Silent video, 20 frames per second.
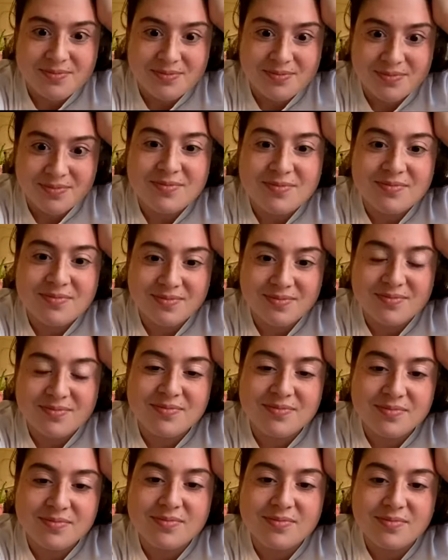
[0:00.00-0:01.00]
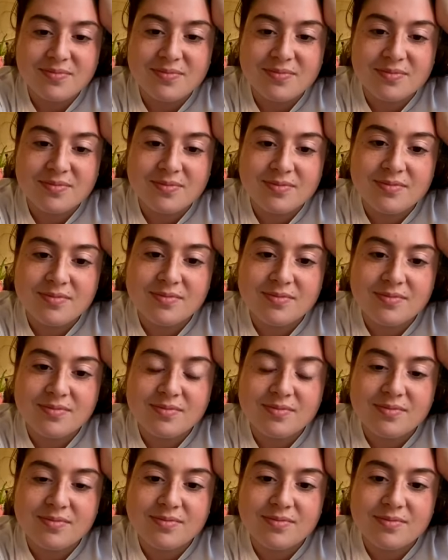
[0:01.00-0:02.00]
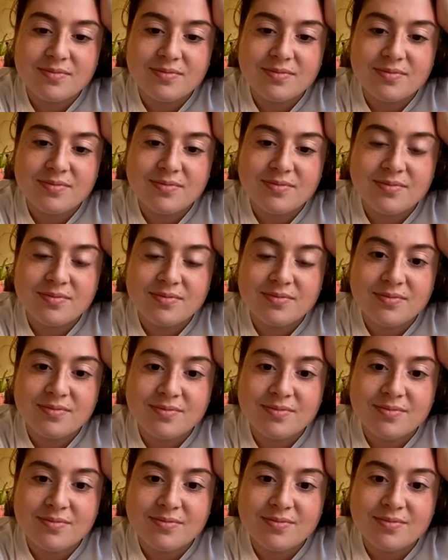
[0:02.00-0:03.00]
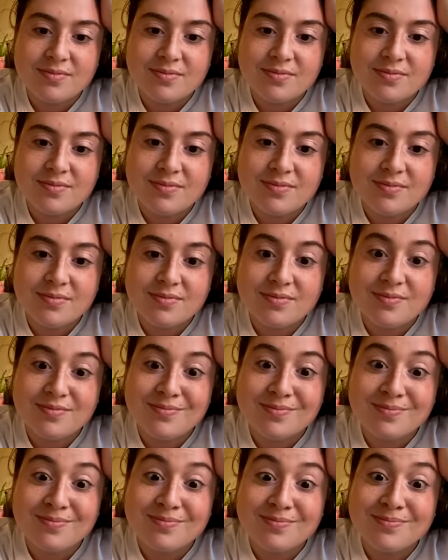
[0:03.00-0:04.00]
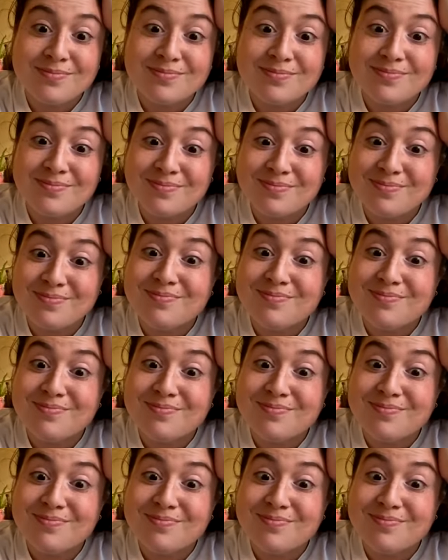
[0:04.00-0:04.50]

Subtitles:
No words are spoken by the person on screen.